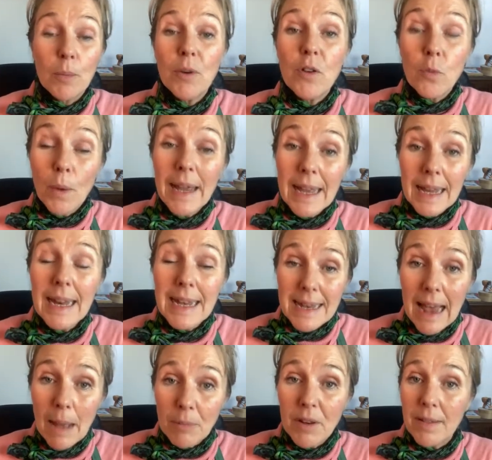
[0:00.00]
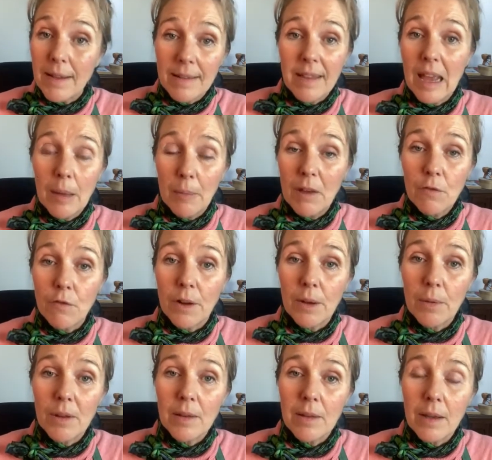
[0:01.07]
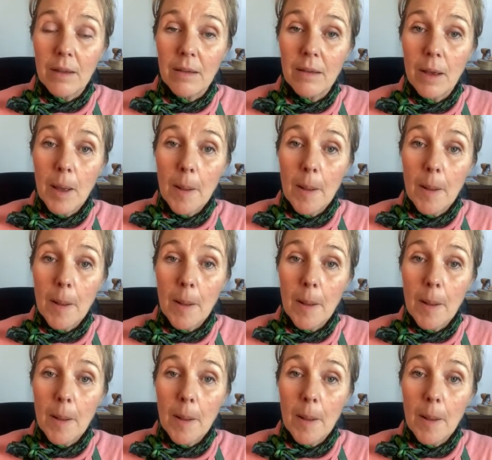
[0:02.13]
because we can adapt to these EMF frequencies.